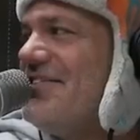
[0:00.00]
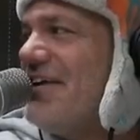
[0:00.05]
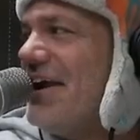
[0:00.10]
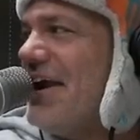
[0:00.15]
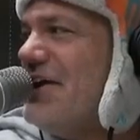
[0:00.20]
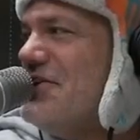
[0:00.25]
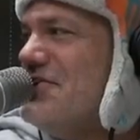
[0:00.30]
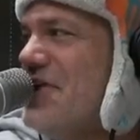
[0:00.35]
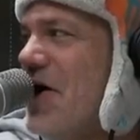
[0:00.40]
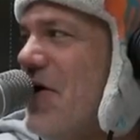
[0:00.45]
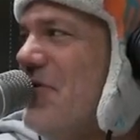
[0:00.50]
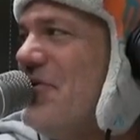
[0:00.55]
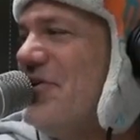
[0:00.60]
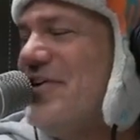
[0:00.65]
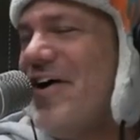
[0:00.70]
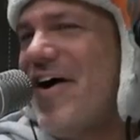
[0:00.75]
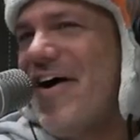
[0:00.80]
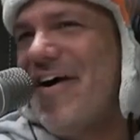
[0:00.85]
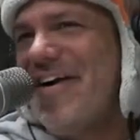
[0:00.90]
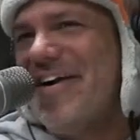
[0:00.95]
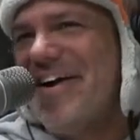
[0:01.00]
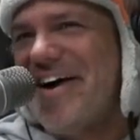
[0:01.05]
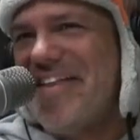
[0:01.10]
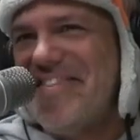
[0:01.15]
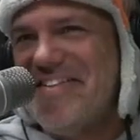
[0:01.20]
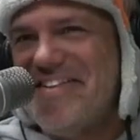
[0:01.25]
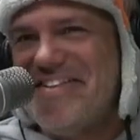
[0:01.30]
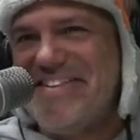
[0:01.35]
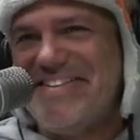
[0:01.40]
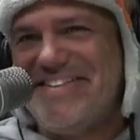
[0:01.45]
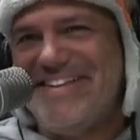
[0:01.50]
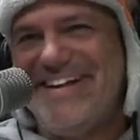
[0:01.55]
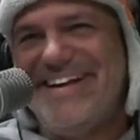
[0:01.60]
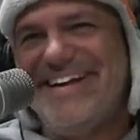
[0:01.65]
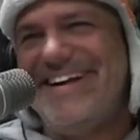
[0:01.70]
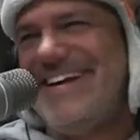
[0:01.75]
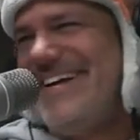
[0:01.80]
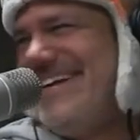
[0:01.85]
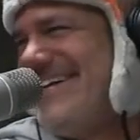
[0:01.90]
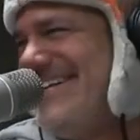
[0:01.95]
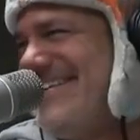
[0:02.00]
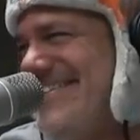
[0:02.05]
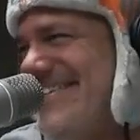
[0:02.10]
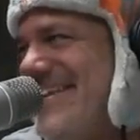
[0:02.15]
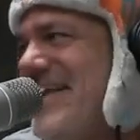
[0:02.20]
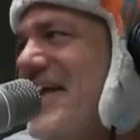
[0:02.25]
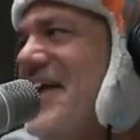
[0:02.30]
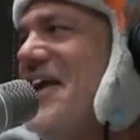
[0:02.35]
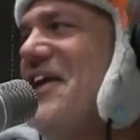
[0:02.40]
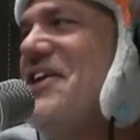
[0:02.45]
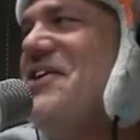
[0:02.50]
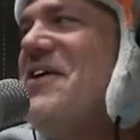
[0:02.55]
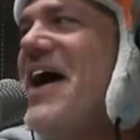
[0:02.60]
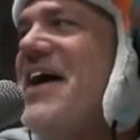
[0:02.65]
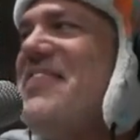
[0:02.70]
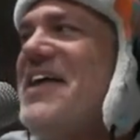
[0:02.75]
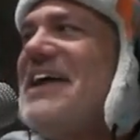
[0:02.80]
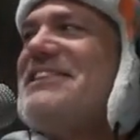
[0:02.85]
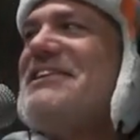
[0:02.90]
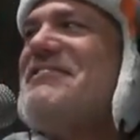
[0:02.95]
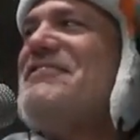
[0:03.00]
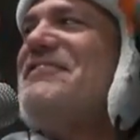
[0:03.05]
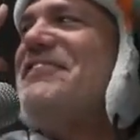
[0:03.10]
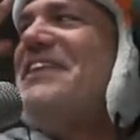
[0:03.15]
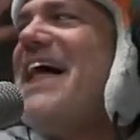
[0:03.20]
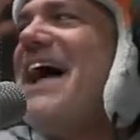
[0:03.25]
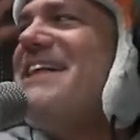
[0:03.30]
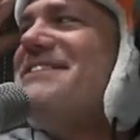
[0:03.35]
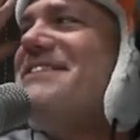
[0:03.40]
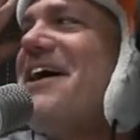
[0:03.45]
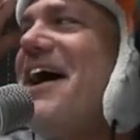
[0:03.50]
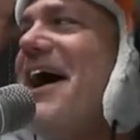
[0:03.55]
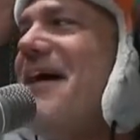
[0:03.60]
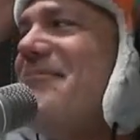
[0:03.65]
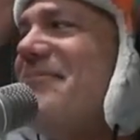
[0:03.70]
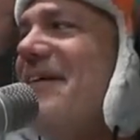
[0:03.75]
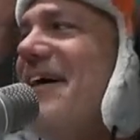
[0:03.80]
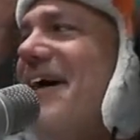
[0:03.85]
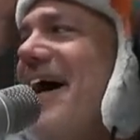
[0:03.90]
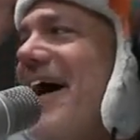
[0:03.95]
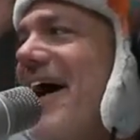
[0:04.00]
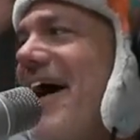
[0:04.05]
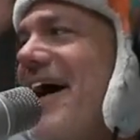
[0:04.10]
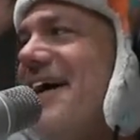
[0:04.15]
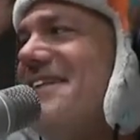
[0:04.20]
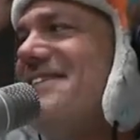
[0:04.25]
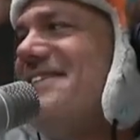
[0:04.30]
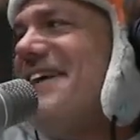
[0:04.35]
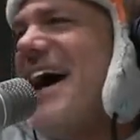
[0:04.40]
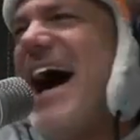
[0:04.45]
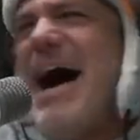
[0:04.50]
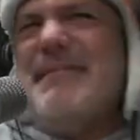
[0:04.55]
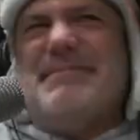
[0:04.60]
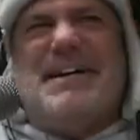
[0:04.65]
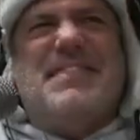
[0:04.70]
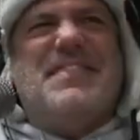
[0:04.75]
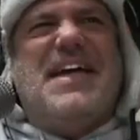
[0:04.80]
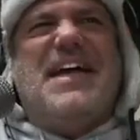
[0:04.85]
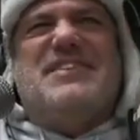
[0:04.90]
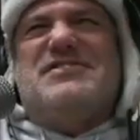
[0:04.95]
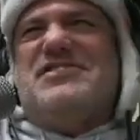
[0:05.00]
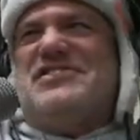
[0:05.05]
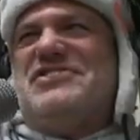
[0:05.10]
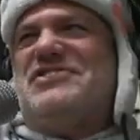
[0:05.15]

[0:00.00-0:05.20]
It's like a no guard on the sides. You had like the flat top on top and then